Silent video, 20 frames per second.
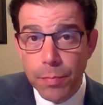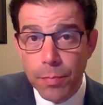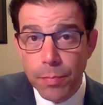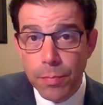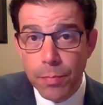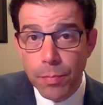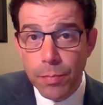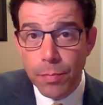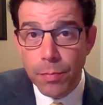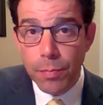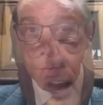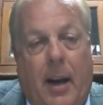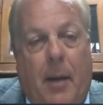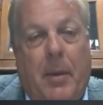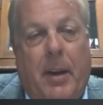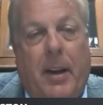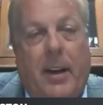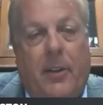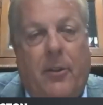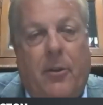yeah i
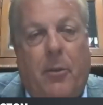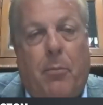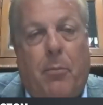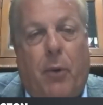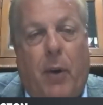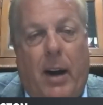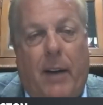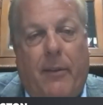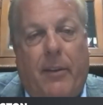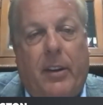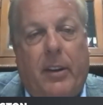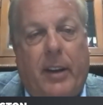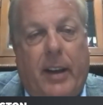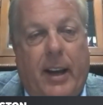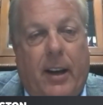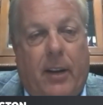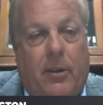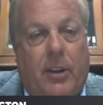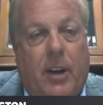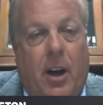mean it's a privately
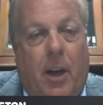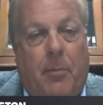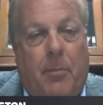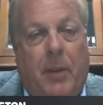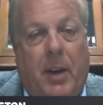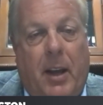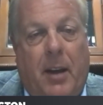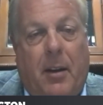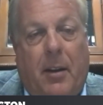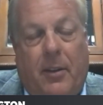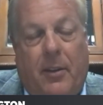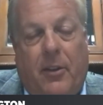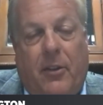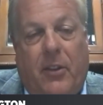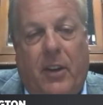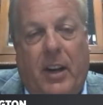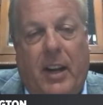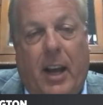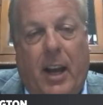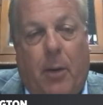held company and the
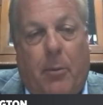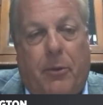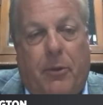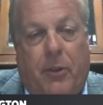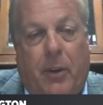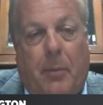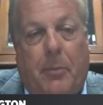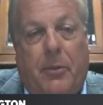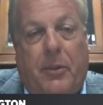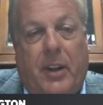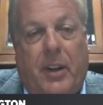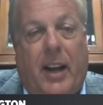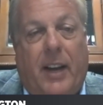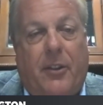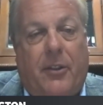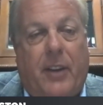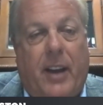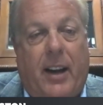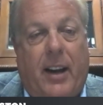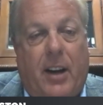city helps
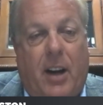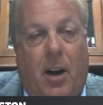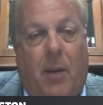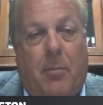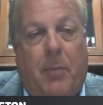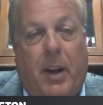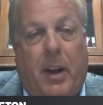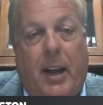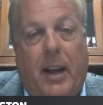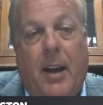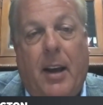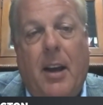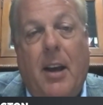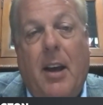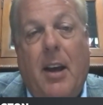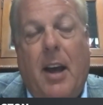subsidize that company